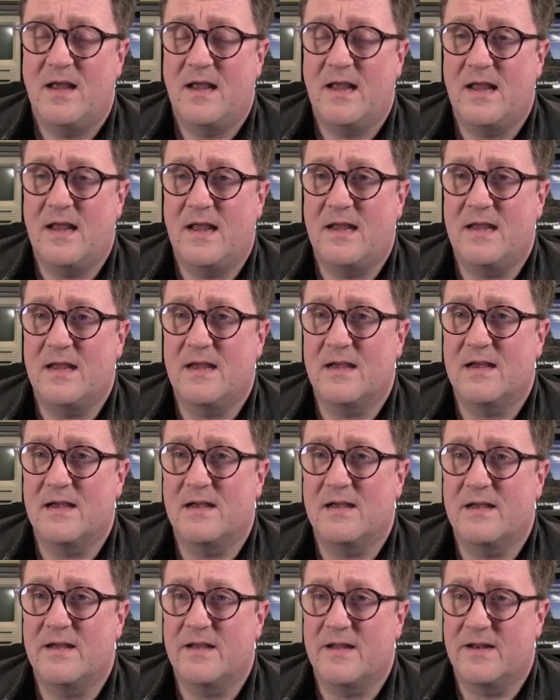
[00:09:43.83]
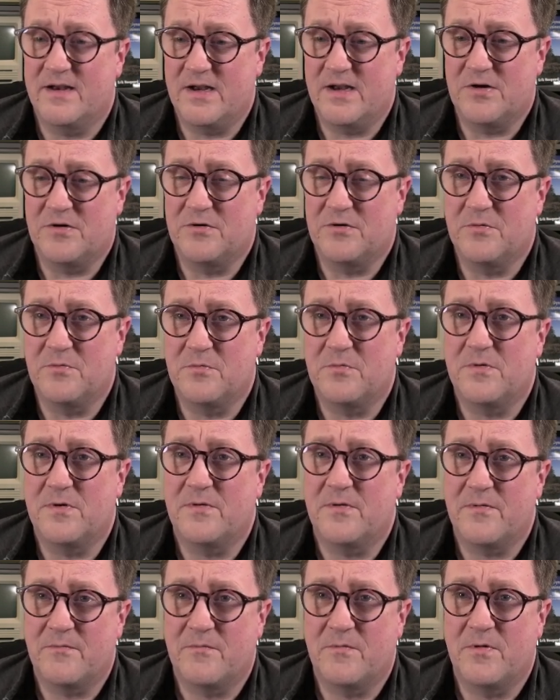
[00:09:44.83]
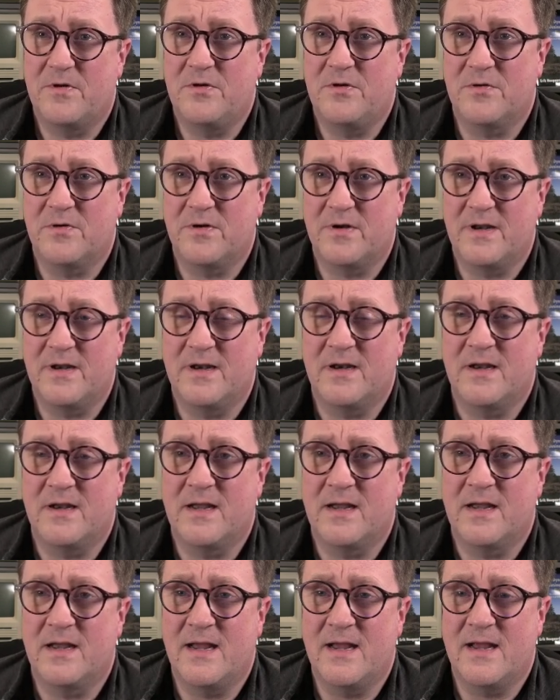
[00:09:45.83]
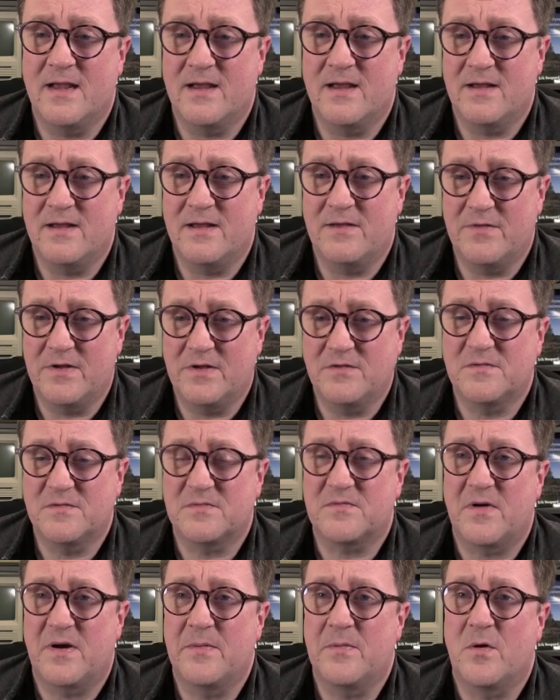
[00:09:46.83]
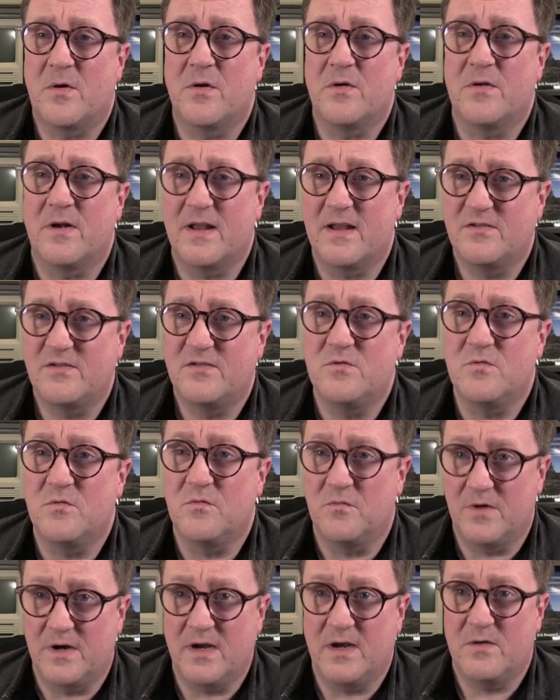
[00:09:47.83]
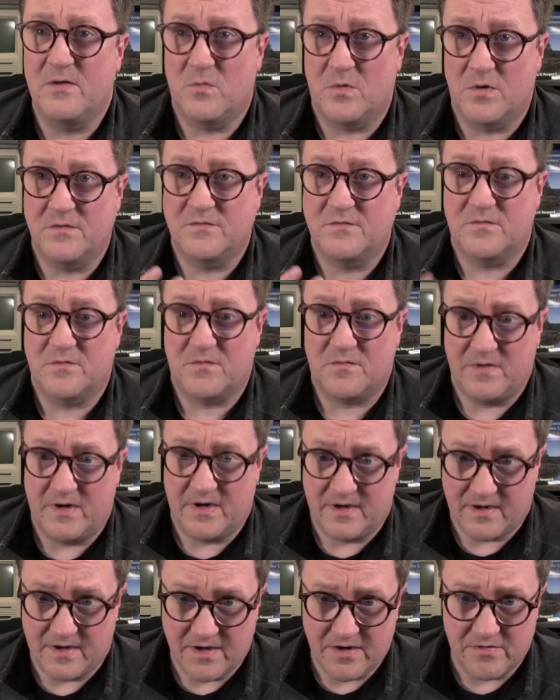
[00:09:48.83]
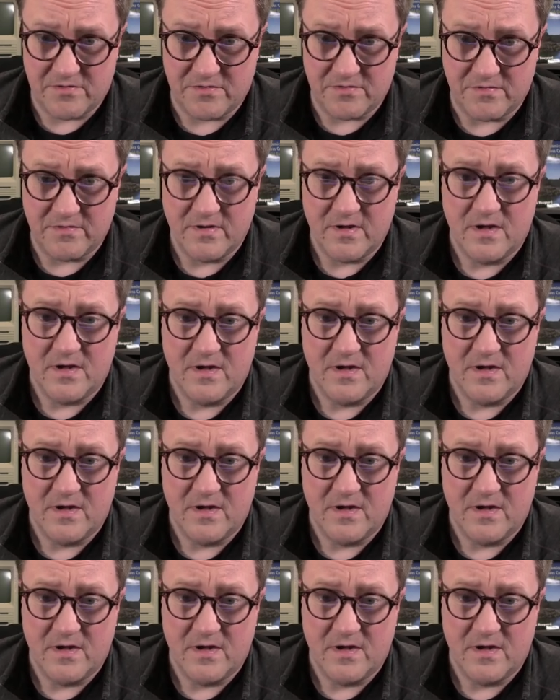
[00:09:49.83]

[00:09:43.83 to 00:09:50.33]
an error when you're in a event subscriber, unless you really want to create an error.